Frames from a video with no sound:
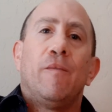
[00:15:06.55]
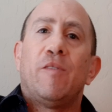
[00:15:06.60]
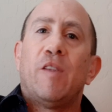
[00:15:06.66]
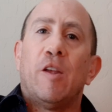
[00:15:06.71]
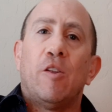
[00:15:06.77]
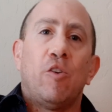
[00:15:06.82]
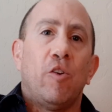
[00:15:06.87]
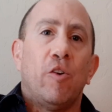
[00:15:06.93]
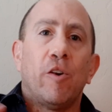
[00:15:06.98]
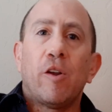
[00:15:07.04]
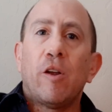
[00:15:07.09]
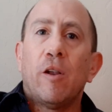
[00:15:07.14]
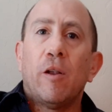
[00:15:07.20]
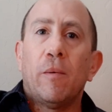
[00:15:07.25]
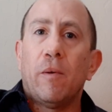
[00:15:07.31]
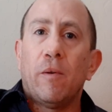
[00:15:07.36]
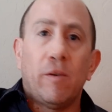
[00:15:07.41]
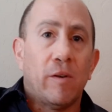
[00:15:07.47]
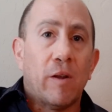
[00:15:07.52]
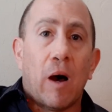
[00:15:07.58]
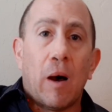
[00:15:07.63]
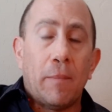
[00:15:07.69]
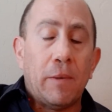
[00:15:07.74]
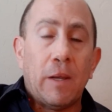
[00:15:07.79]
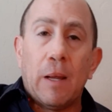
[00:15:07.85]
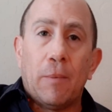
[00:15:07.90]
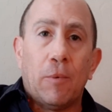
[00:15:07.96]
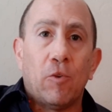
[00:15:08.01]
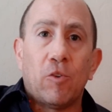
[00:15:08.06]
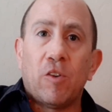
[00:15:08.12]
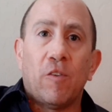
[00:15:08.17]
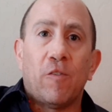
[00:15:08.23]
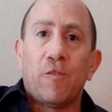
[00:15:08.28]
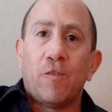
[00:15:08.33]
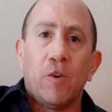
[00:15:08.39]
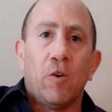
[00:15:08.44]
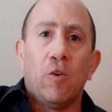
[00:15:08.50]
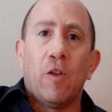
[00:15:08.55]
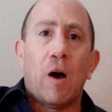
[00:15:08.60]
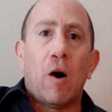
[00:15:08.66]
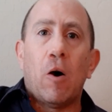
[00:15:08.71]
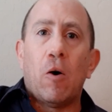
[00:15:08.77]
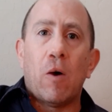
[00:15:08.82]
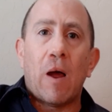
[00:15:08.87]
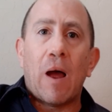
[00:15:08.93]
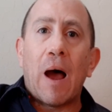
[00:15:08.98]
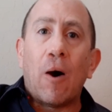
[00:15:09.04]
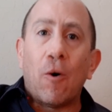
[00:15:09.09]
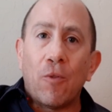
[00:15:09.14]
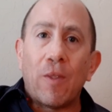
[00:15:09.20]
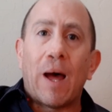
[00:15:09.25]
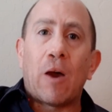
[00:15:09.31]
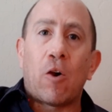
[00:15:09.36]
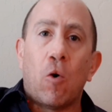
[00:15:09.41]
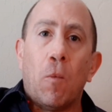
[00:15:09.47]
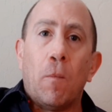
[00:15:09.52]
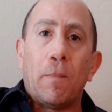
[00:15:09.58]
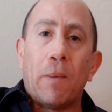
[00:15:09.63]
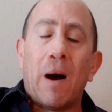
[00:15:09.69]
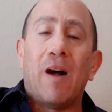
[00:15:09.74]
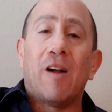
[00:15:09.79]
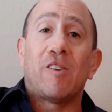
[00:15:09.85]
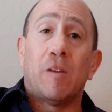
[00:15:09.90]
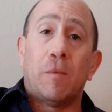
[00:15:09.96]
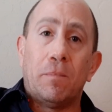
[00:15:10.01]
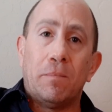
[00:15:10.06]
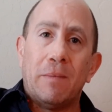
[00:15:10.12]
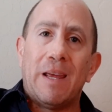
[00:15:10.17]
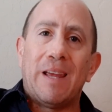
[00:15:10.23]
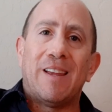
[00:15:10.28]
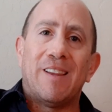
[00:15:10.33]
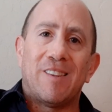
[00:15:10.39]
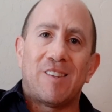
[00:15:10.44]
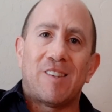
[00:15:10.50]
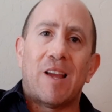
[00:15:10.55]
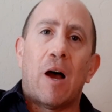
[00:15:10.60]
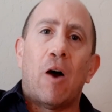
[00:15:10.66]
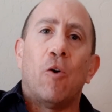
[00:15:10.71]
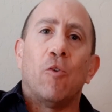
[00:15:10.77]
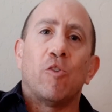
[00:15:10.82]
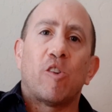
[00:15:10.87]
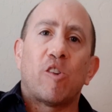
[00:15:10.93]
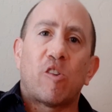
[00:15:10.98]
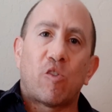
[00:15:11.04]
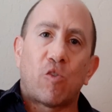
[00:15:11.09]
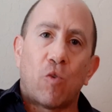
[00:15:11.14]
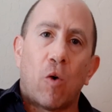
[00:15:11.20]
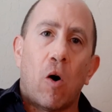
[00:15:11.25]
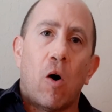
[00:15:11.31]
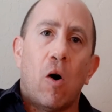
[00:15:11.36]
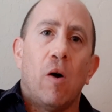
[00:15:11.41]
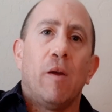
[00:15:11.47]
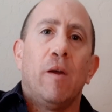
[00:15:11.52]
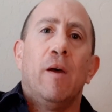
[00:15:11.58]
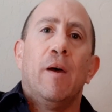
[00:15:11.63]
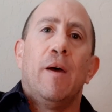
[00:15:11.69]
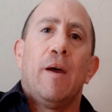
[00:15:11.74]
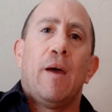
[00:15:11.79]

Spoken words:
then you're going to not be able to fill out that compás and make it sound strong